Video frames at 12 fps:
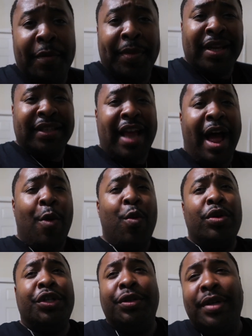because I
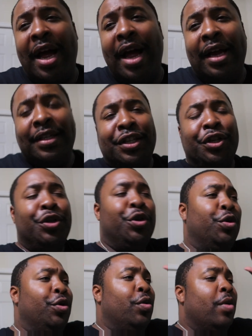want you guys
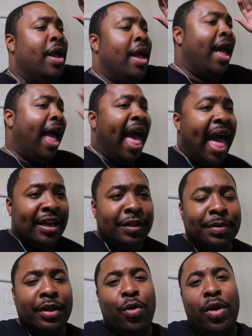to
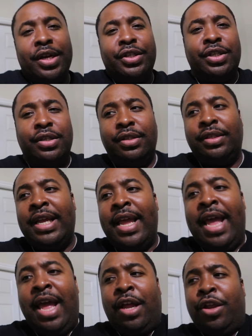ask me questions.
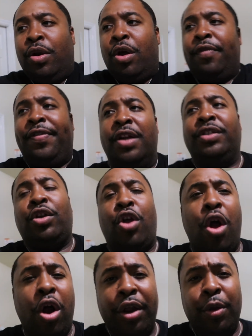You know, if there's a
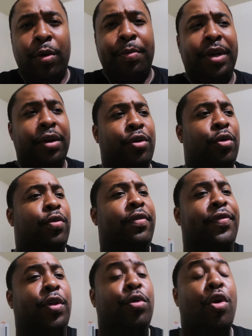car you want me to do a
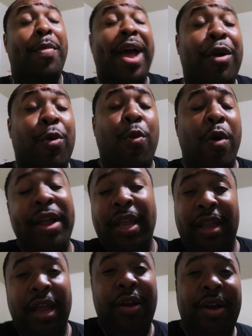review, no matter what
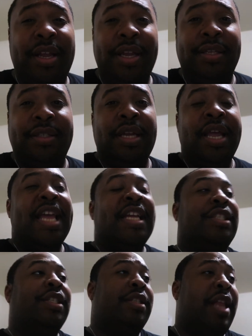year it is,
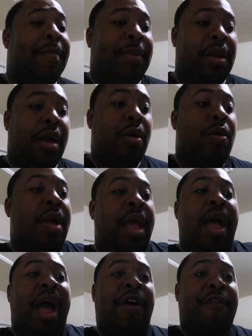just let me know.
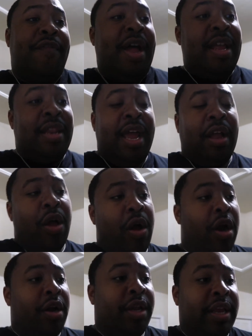I'll find that
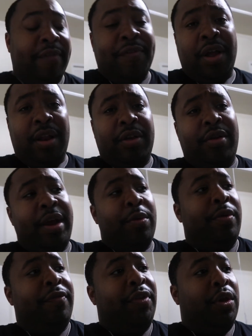car, give y'all a great
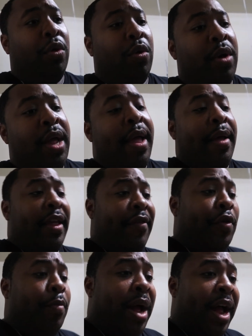review,
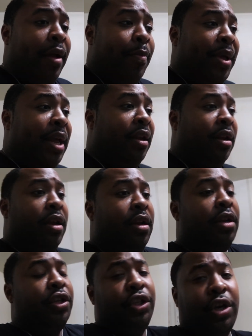give you my
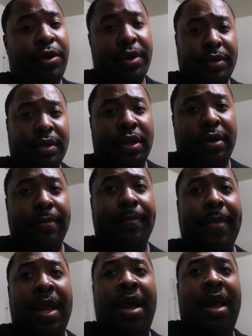opinion, show you some